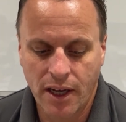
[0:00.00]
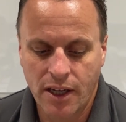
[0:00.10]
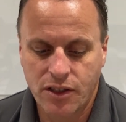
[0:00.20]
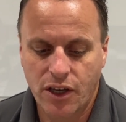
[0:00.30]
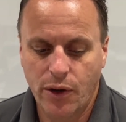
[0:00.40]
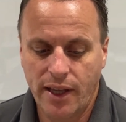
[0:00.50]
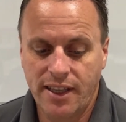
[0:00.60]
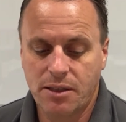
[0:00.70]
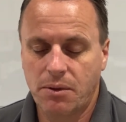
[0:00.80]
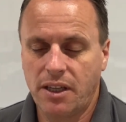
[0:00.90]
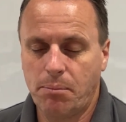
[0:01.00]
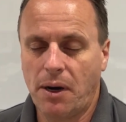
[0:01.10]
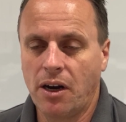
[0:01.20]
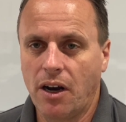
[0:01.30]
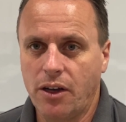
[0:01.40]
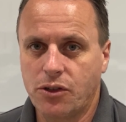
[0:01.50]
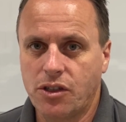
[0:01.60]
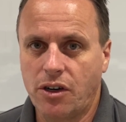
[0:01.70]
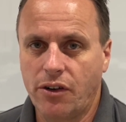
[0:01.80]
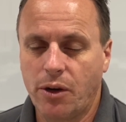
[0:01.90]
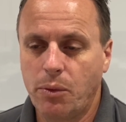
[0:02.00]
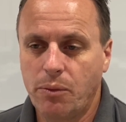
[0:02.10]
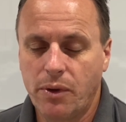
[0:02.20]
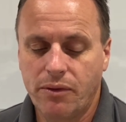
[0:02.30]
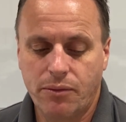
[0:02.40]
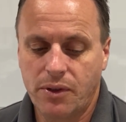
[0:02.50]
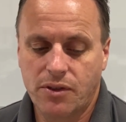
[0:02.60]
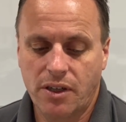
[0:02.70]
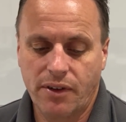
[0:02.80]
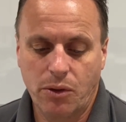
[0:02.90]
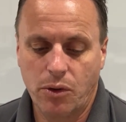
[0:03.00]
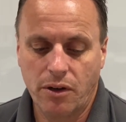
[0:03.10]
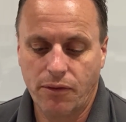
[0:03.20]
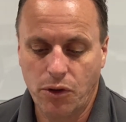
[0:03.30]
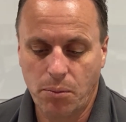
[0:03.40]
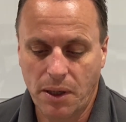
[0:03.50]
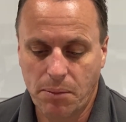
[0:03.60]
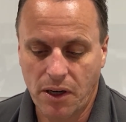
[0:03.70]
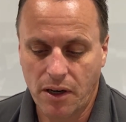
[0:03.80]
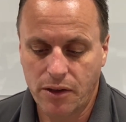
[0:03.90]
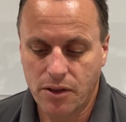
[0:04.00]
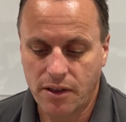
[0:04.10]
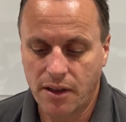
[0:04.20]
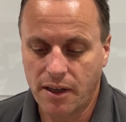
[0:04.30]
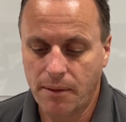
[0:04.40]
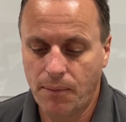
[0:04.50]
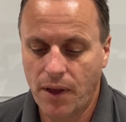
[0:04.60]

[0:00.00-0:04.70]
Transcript: So in a bungalow scenario, and we've surveyed quite a few big bungalows like that,